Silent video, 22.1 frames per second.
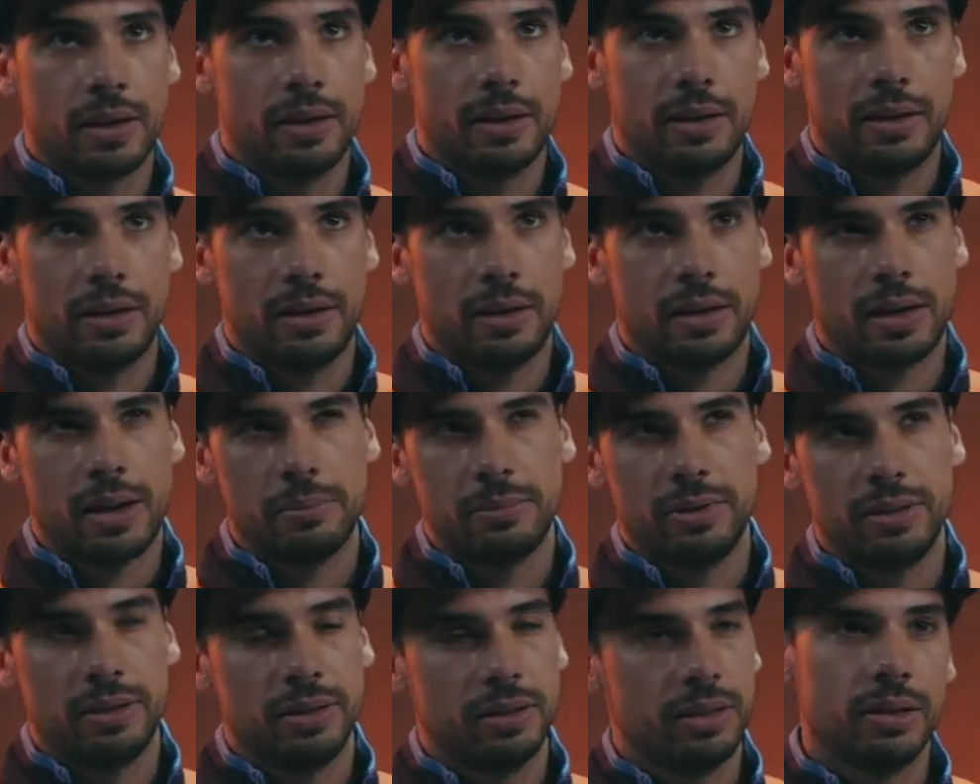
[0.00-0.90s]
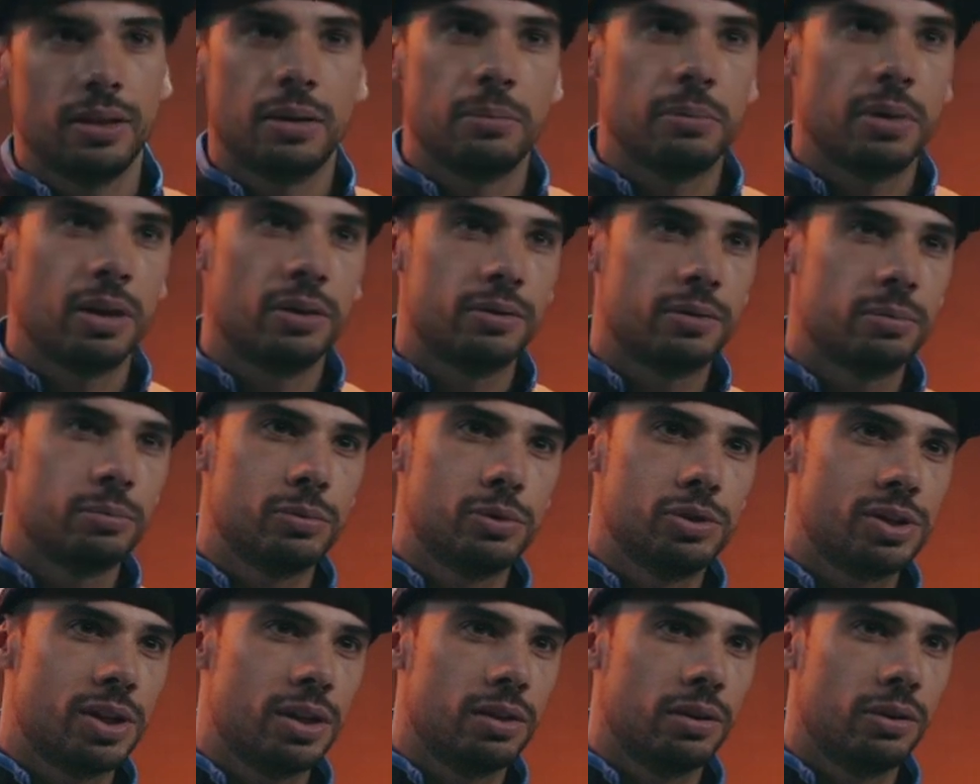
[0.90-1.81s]
I'm thinking about
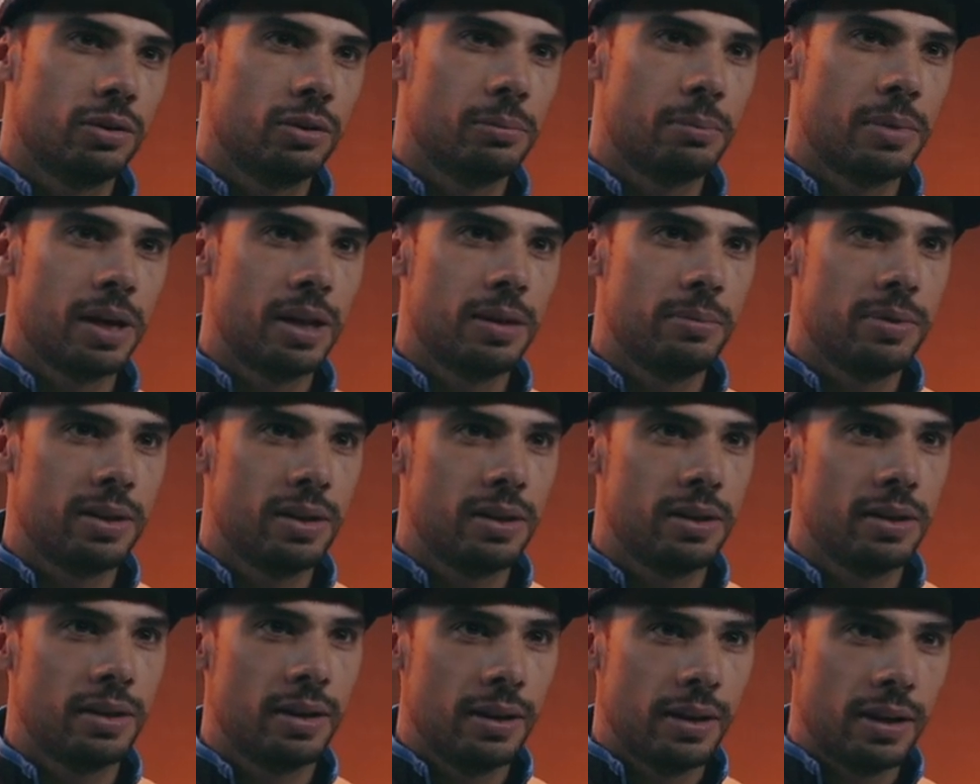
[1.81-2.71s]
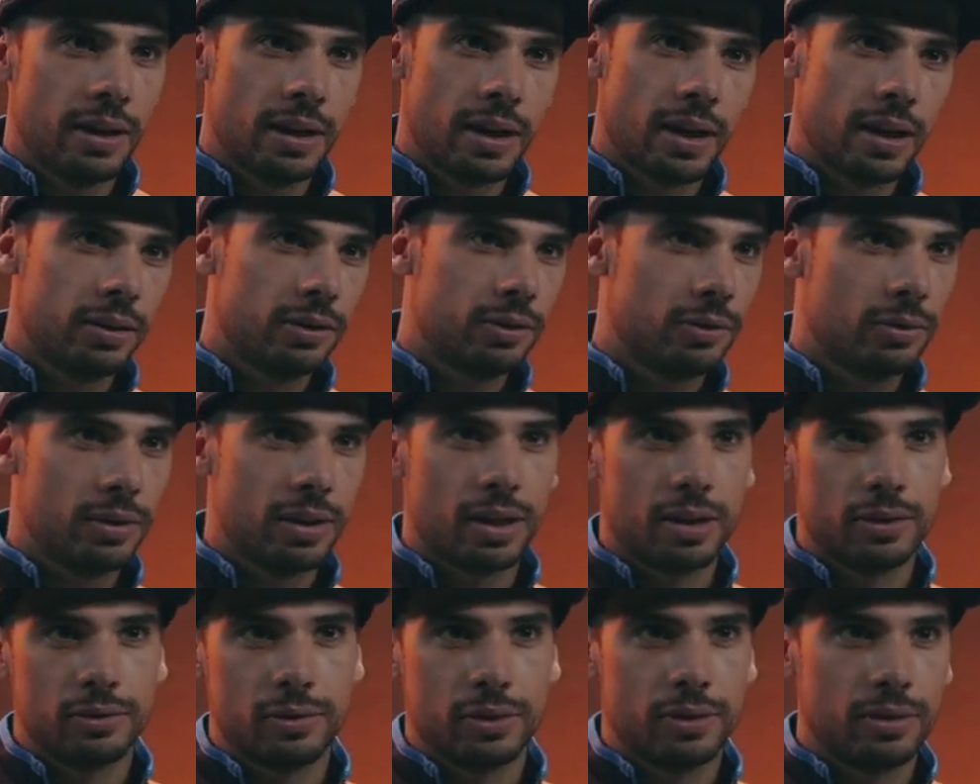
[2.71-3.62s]
Mugello maybe at
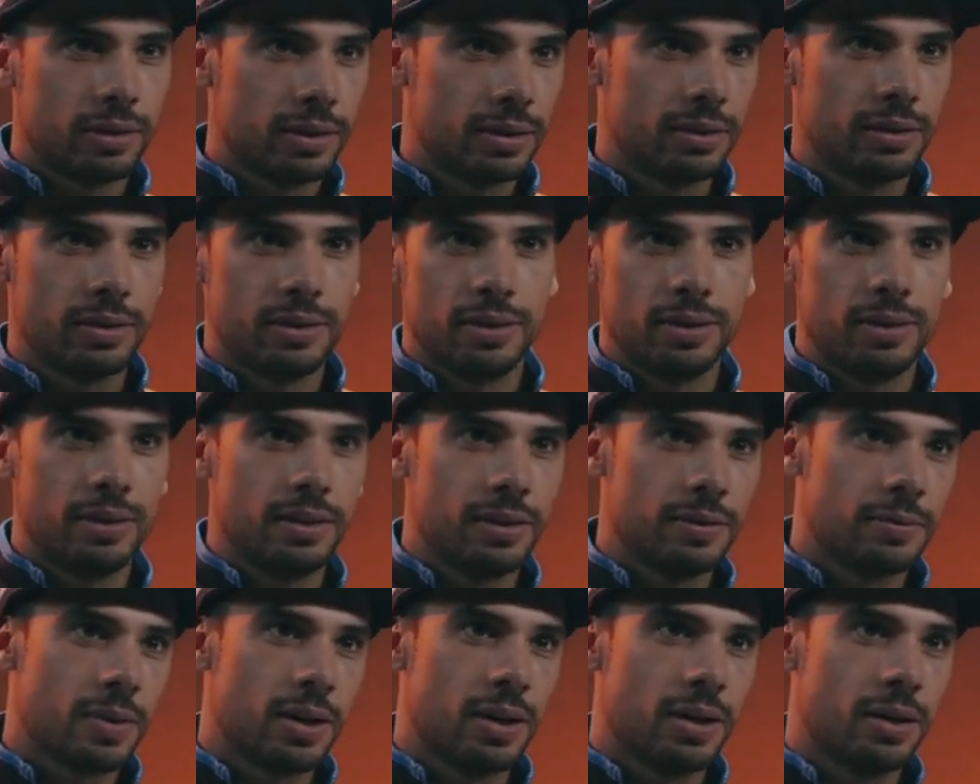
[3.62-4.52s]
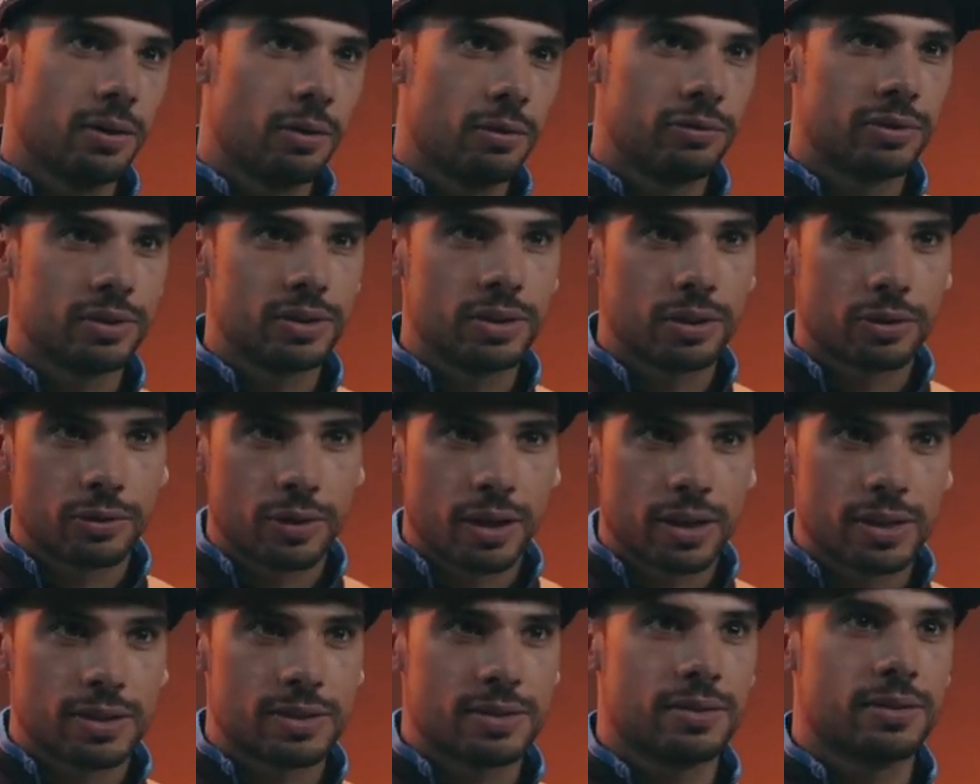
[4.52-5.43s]
330 over the
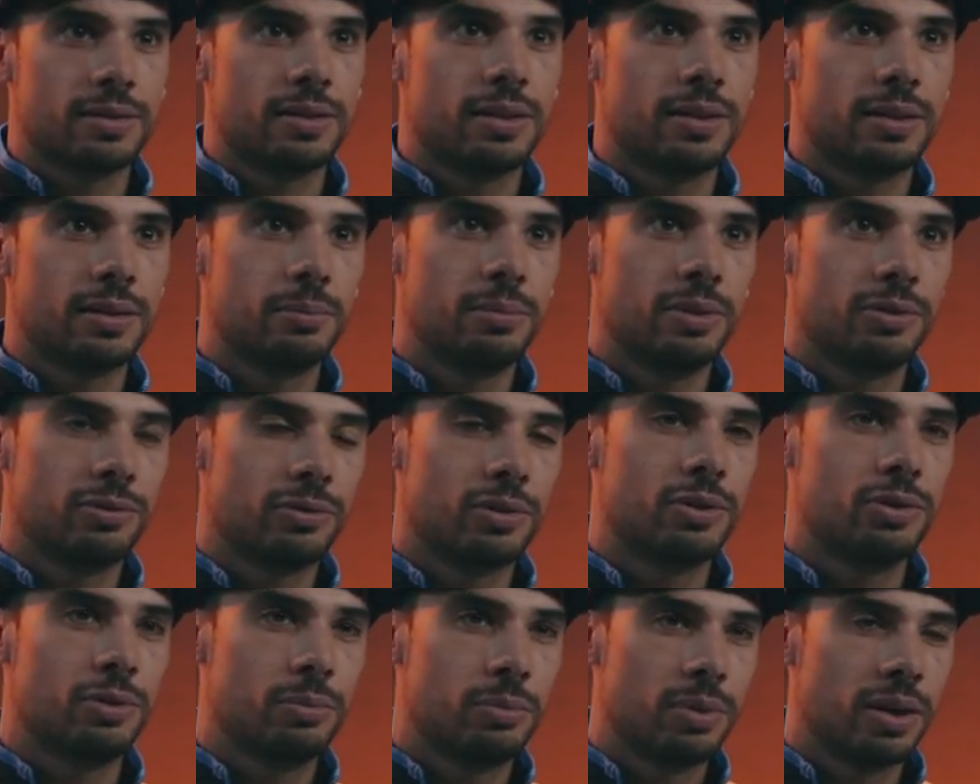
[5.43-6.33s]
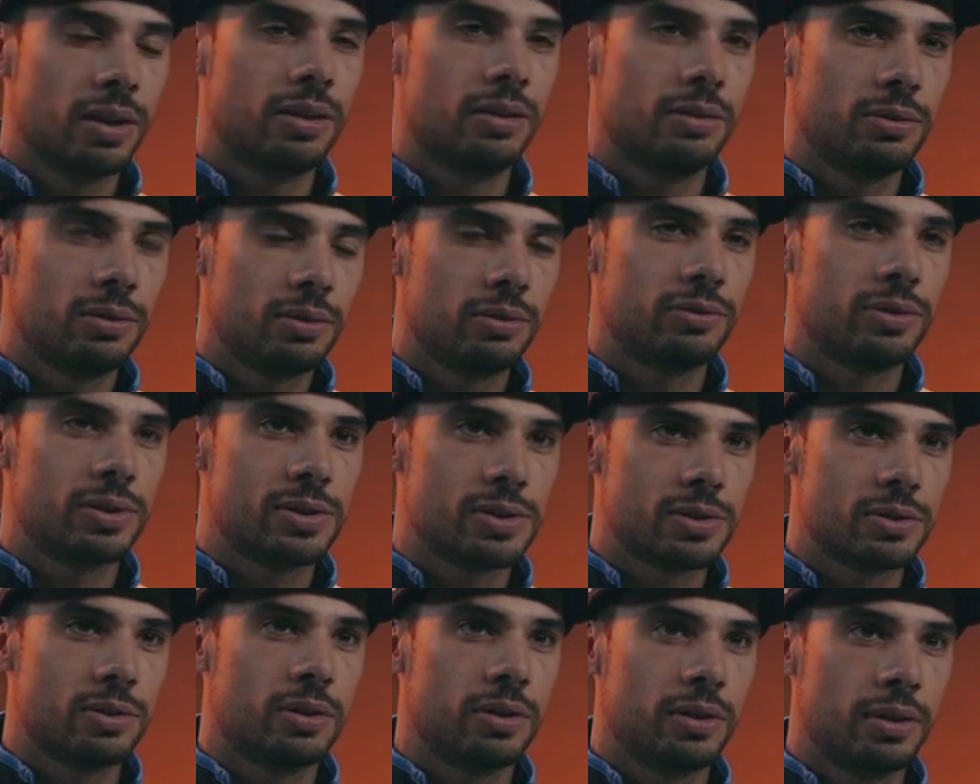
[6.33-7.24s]
crest before you break into the
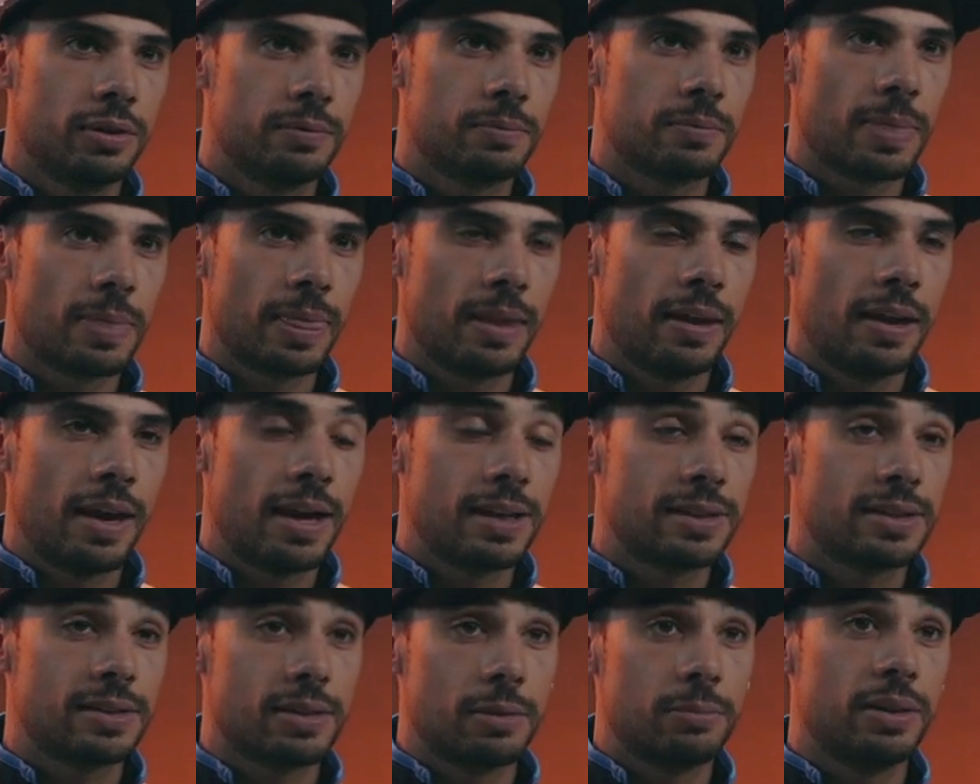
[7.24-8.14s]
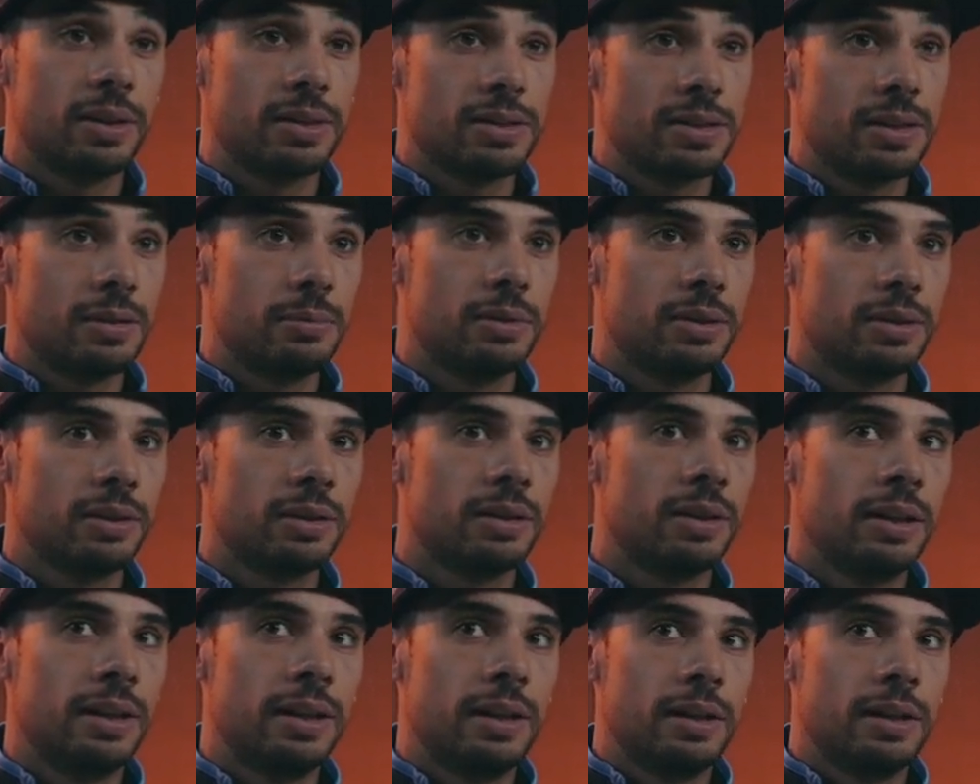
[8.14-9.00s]
first corner, has something similar.